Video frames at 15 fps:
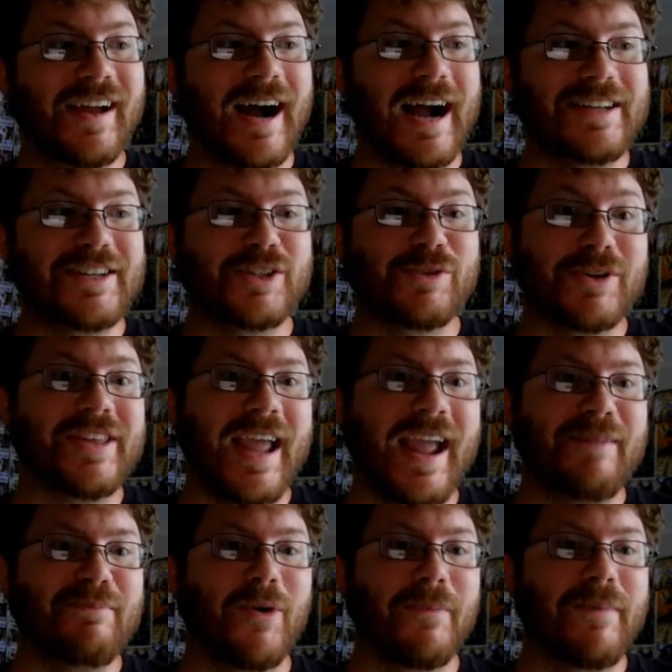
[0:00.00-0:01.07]
I just wish they
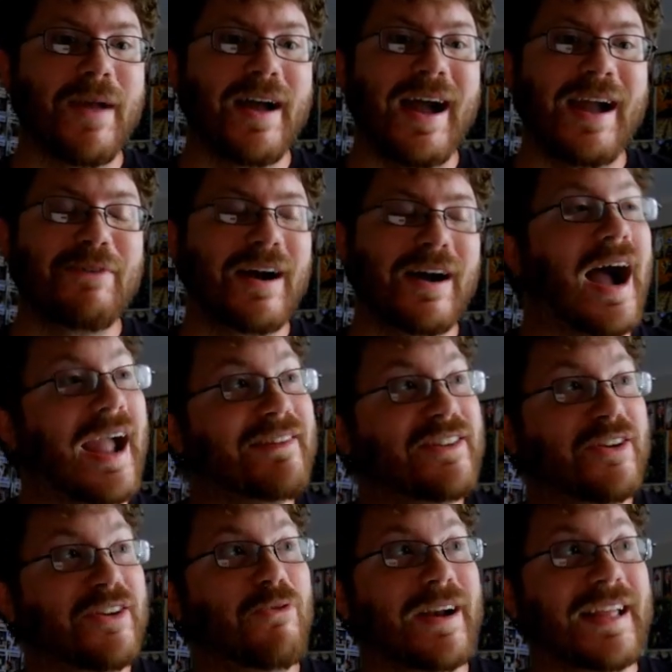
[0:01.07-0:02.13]
had more. Uh, I I
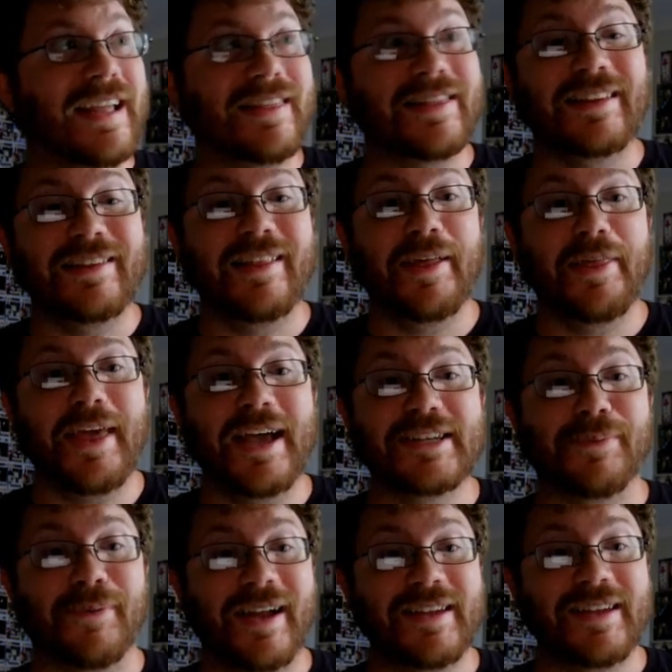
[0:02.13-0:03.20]
do want to get the Lelith
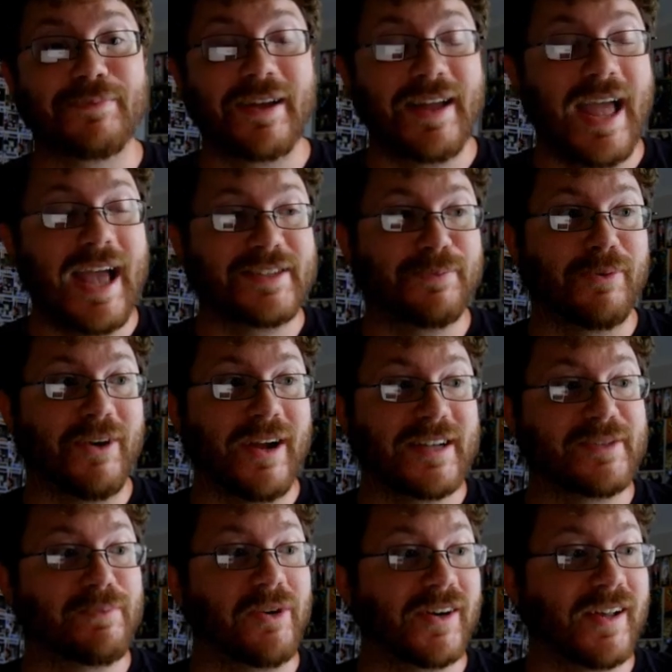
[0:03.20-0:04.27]
Hesperax, uh,
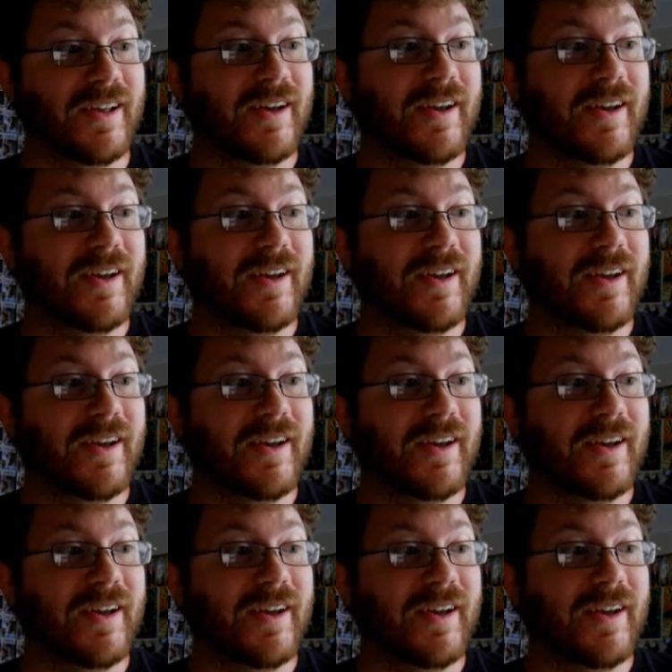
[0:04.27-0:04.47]
Hesperax book.